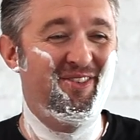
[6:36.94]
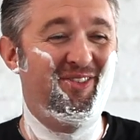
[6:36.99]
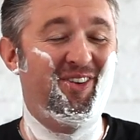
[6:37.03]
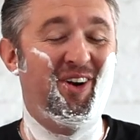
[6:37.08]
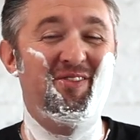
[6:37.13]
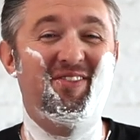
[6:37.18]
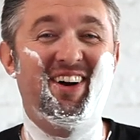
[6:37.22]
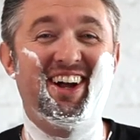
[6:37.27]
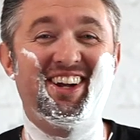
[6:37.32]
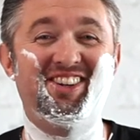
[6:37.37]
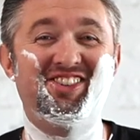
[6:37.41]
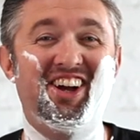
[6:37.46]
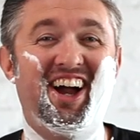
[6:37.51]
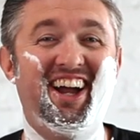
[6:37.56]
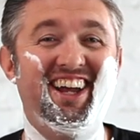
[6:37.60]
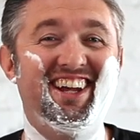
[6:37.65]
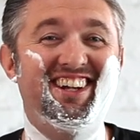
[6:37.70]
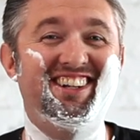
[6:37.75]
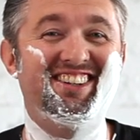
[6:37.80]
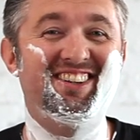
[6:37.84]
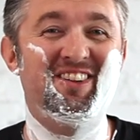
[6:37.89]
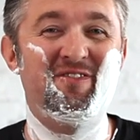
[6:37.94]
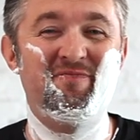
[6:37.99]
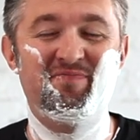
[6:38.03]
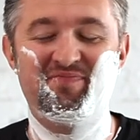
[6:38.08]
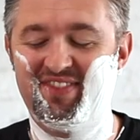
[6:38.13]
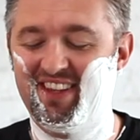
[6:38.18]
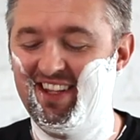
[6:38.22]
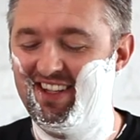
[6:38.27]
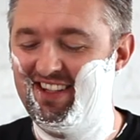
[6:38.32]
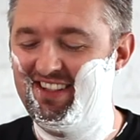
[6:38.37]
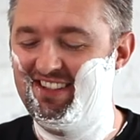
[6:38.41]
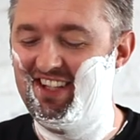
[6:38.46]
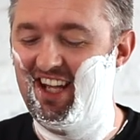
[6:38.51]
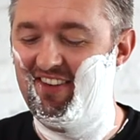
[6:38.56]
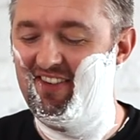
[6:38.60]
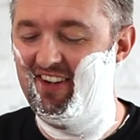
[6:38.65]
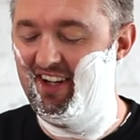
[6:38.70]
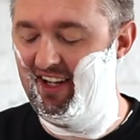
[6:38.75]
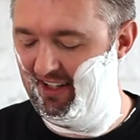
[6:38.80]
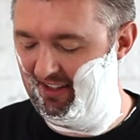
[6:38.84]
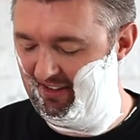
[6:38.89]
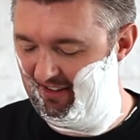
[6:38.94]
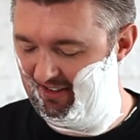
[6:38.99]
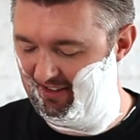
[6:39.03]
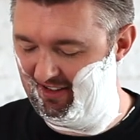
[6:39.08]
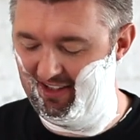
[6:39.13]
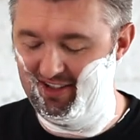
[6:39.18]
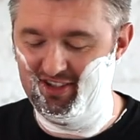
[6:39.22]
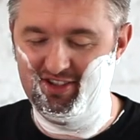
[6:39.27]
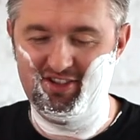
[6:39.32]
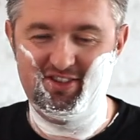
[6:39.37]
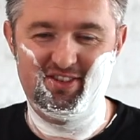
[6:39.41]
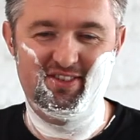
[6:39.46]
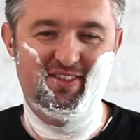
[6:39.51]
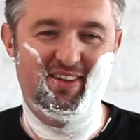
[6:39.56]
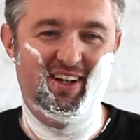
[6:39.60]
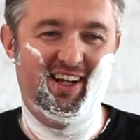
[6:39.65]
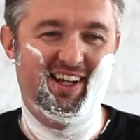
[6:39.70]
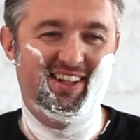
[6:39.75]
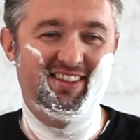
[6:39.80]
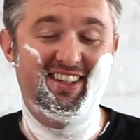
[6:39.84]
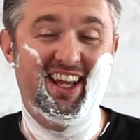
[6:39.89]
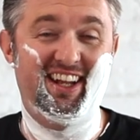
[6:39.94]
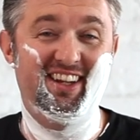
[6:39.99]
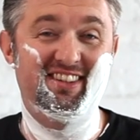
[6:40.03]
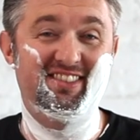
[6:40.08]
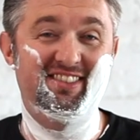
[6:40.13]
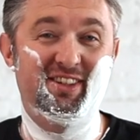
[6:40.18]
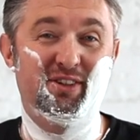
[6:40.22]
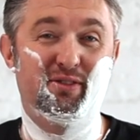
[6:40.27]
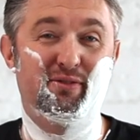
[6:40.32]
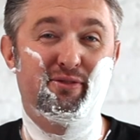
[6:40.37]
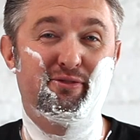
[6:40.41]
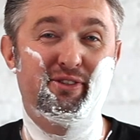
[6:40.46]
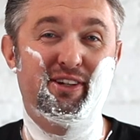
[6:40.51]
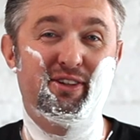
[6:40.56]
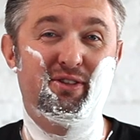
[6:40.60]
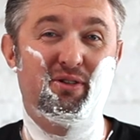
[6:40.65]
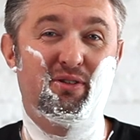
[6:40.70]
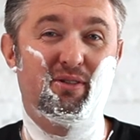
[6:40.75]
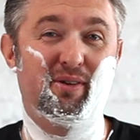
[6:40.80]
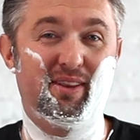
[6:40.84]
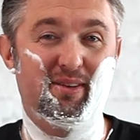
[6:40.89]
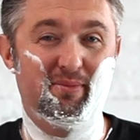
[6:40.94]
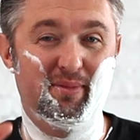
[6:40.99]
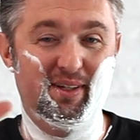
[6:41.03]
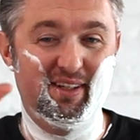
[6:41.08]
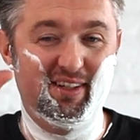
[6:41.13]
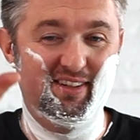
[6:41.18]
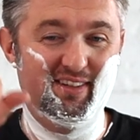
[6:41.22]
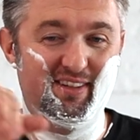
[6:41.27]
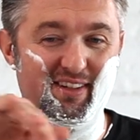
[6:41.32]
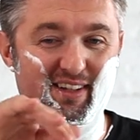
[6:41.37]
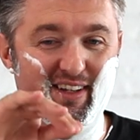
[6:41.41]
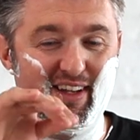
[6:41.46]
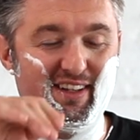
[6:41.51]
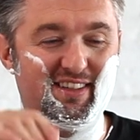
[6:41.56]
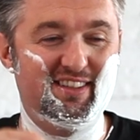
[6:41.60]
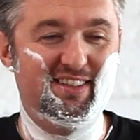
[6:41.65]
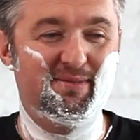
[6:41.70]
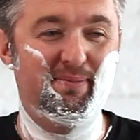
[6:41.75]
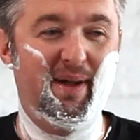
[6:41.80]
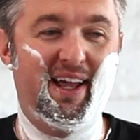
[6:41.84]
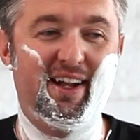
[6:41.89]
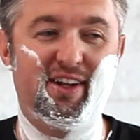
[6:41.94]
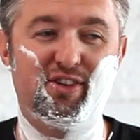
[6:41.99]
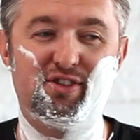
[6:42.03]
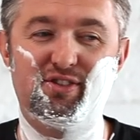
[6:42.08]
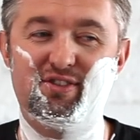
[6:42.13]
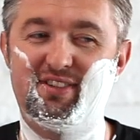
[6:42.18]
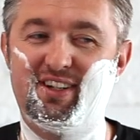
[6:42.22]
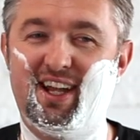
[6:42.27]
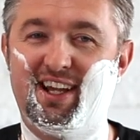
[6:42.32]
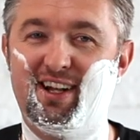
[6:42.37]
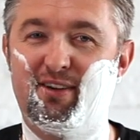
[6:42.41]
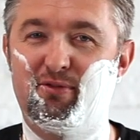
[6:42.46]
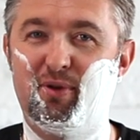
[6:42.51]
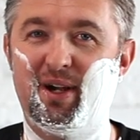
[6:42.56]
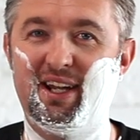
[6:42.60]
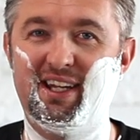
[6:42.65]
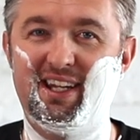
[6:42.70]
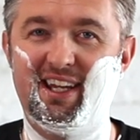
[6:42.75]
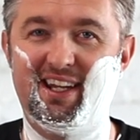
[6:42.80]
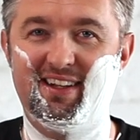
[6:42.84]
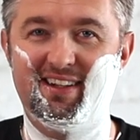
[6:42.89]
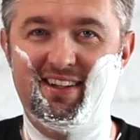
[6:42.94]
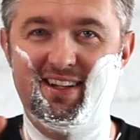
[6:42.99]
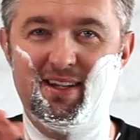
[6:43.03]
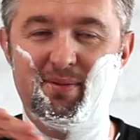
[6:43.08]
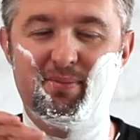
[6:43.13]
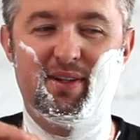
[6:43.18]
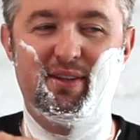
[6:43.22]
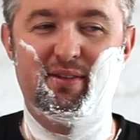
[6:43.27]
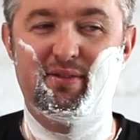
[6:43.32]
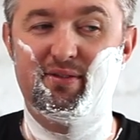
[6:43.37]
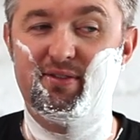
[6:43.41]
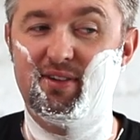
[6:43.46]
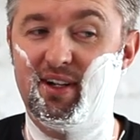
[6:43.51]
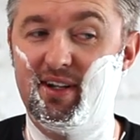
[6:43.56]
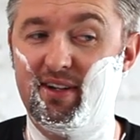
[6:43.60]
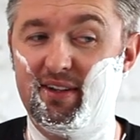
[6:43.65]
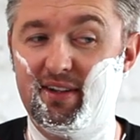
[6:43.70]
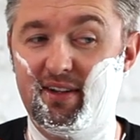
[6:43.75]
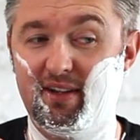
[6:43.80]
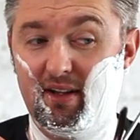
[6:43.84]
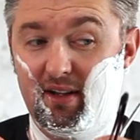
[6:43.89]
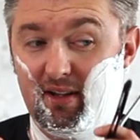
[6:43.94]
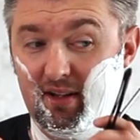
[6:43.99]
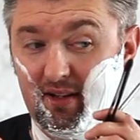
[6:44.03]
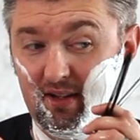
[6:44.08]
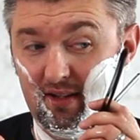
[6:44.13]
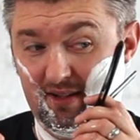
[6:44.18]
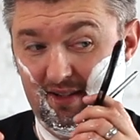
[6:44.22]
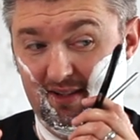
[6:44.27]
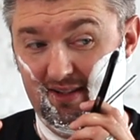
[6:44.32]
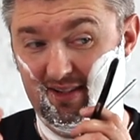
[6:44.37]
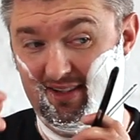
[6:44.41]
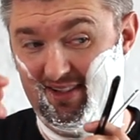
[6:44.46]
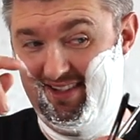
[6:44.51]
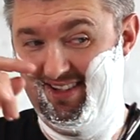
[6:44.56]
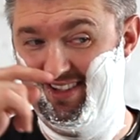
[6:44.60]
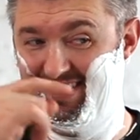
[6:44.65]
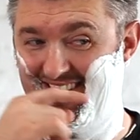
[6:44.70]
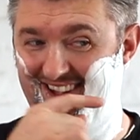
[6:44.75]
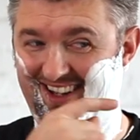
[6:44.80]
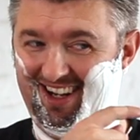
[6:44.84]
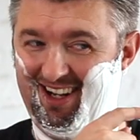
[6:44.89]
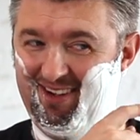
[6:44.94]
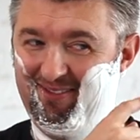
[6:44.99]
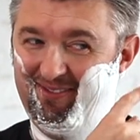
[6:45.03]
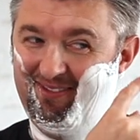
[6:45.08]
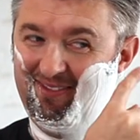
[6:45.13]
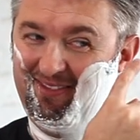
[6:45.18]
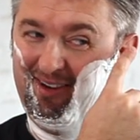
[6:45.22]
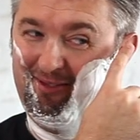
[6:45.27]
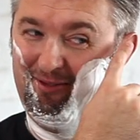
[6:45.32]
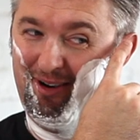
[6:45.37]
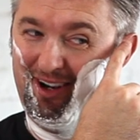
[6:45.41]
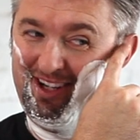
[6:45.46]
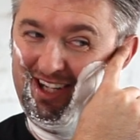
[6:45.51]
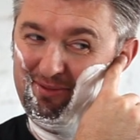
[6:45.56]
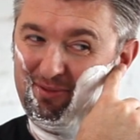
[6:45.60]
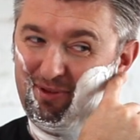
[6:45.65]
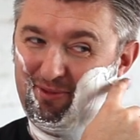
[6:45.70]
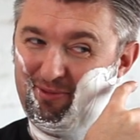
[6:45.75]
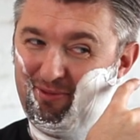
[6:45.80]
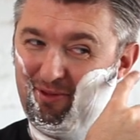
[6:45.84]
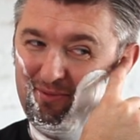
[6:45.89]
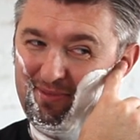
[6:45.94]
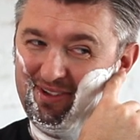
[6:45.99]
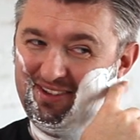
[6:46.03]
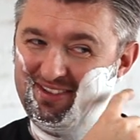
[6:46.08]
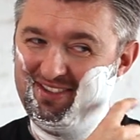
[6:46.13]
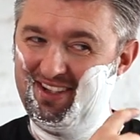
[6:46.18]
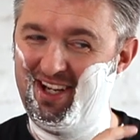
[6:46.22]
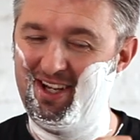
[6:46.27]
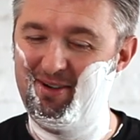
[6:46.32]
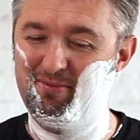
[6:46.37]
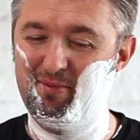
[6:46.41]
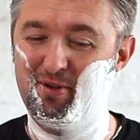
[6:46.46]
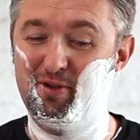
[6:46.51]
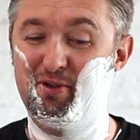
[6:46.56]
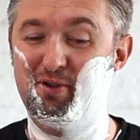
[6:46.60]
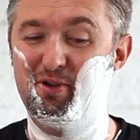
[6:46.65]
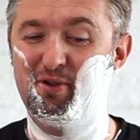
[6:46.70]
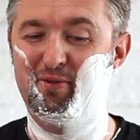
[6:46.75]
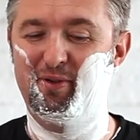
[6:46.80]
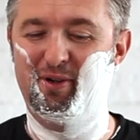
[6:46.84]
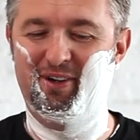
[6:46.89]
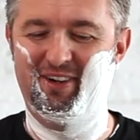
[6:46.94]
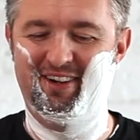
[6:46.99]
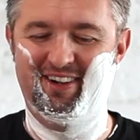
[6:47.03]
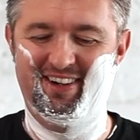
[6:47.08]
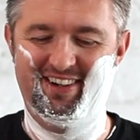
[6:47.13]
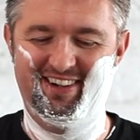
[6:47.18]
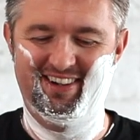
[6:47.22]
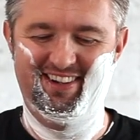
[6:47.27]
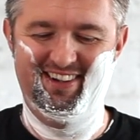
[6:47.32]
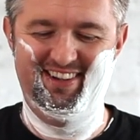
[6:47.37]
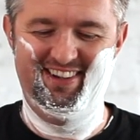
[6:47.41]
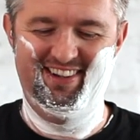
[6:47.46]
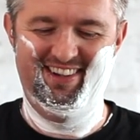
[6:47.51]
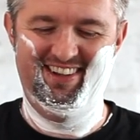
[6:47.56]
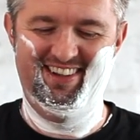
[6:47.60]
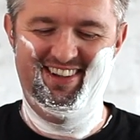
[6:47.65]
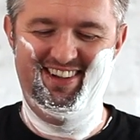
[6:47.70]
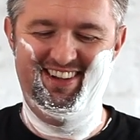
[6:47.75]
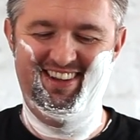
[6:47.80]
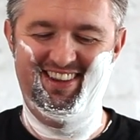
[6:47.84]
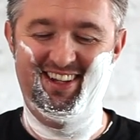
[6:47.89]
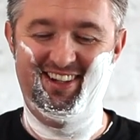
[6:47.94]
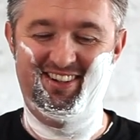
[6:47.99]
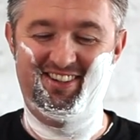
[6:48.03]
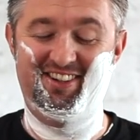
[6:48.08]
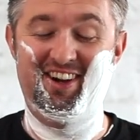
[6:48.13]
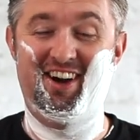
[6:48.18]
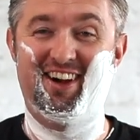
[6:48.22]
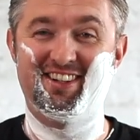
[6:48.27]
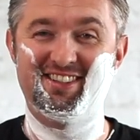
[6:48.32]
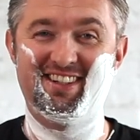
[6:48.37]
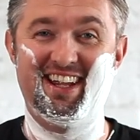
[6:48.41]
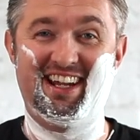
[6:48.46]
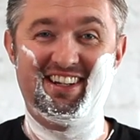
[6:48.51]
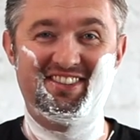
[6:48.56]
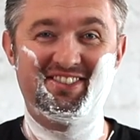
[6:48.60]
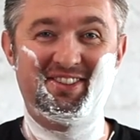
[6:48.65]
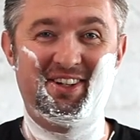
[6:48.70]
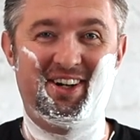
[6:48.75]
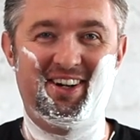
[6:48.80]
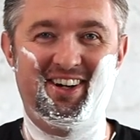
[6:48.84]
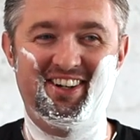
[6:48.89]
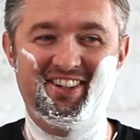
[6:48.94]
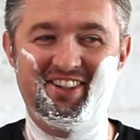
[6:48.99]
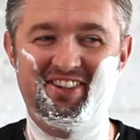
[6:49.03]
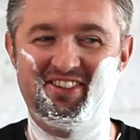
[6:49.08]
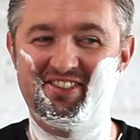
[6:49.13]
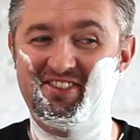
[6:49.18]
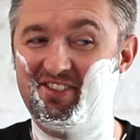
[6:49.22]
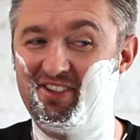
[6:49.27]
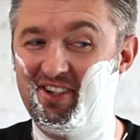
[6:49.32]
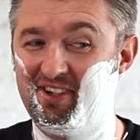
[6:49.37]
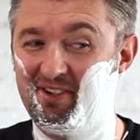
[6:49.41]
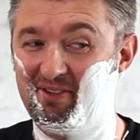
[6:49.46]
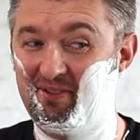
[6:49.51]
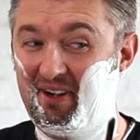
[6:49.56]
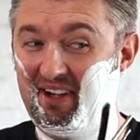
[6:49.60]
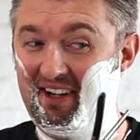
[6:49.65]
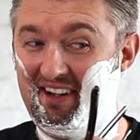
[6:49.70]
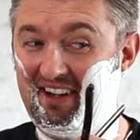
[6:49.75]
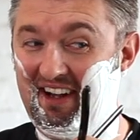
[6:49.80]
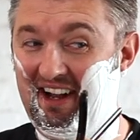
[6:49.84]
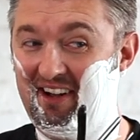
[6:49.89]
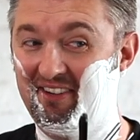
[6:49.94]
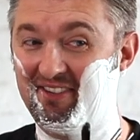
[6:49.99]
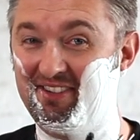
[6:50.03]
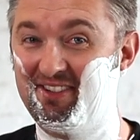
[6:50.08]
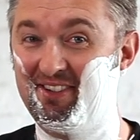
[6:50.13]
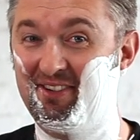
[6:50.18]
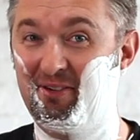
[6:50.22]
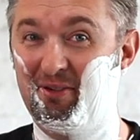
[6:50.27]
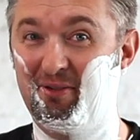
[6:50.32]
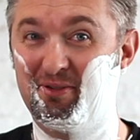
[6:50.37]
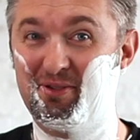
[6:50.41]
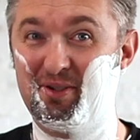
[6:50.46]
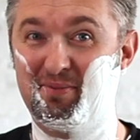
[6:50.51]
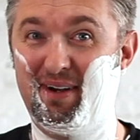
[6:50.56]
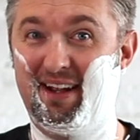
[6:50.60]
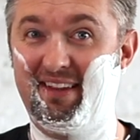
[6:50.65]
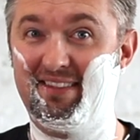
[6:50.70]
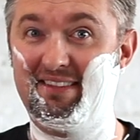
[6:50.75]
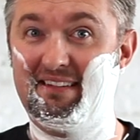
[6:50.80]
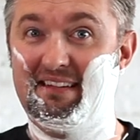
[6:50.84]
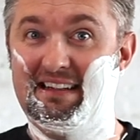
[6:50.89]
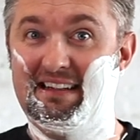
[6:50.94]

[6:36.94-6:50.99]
from my giant 7 8 inch uh, stainless steel Freador with a big Spanish kind of raking tip on the front. And I'm, I'm ready to perform the same maneuver that caused that scar years ago right now. So hold your breath.